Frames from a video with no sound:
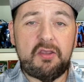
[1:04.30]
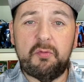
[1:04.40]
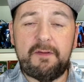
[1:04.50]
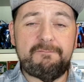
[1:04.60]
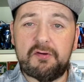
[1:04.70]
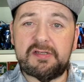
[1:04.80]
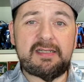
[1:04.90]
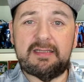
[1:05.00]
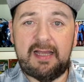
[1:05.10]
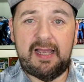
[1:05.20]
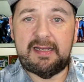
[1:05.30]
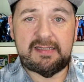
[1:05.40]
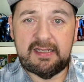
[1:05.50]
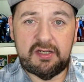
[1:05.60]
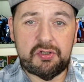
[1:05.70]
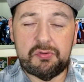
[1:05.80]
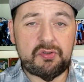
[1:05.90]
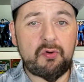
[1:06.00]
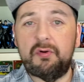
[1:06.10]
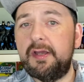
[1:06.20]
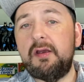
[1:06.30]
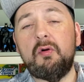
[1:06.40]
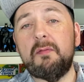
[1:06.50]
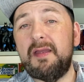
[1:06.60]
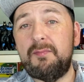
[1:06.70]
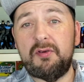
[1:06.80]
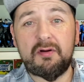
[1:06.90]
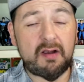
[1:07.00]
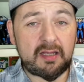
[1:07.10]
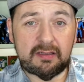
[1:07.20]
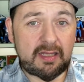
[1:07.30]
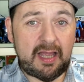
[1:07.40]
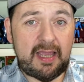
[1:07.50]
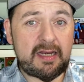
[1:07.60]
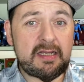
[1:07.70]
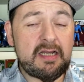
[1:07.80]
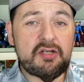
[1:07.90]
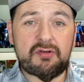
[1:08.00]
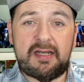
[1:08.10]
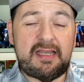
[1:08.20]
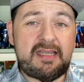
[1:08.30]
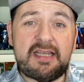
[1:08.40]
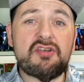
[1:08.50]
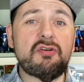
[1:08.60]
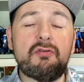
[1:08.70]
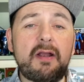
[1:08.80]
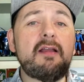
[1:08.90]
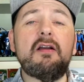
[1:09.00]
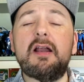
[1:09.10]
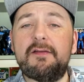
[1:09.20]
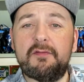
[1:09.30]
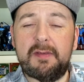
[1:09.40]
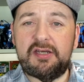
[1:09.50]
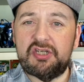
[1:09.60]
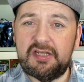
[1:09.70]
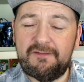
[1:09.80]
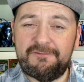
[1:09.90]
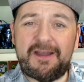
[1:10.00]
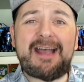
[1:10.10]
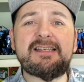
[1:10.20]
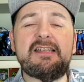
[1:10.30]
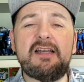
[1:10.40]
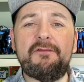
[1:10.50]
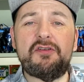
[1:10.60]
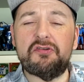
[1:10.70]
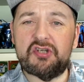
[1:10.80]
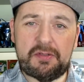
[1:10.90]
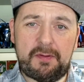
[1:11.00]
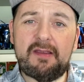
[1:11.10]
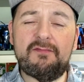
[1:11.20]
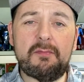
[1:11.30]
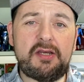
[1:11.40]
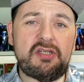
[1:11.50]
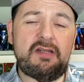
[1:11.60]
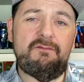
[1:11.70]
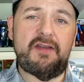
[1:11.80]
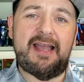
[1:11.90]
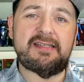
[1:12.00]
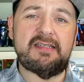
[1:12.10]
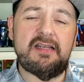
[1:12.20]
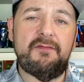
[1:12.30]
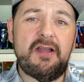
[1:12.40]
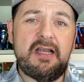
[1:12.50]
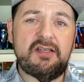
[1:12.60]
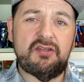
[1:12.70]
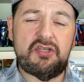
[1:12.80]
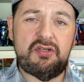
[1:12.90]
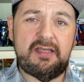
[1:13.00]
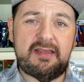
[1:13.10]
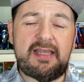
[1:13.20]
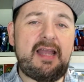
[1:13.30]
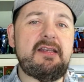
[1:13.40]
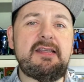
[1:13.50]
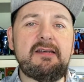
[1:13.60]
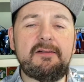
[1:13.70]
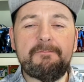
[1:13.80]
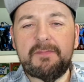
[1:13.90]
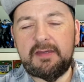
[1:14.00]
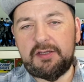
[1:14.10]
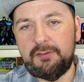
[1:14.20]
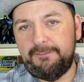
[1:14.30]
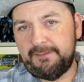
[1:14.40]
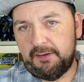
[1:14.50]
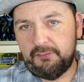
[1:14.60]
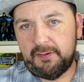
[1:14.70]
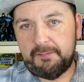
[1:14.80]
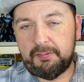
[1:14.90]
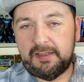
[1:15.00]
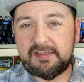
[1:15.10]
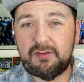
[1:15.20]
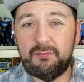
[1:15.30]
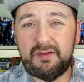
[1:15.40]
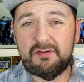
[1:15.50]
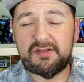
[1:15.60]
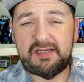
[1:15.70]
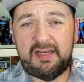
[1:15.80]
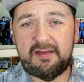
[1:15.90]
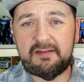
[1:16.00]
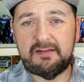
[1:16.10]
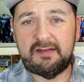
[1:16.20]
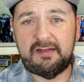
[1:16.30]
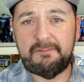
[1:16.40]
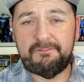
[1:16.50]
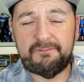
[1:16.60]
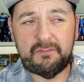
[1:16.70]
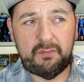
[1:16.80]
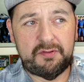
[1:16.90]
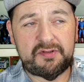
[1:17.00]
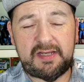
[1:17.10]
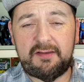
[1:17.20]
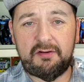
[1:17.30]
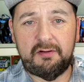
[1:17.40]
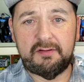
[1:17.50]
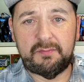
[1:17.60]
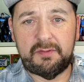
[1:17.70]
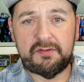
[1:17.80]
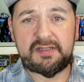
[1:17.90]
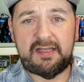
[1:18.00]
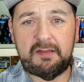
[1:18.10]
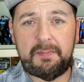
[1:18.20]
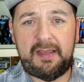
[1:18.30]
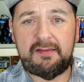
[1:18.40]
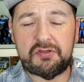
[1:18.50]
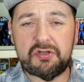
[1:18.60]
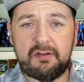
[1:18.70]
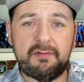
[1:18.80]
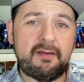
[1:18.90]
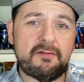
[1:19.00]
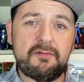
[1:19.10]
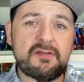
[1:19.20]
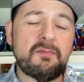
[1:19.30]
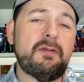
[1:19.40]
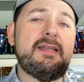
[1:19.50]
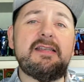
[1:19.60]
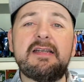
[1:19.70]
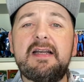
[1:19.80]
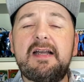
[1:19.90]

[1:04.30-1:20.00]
you'll be first in line to get a new toy, or maybe you're online trying to get your credit card information in fast enough and your shipping information in fast enough so that you get that deal, then you have found the right place. And we understand. Um, we understand the hurt. We understand the pain that you're going through. So please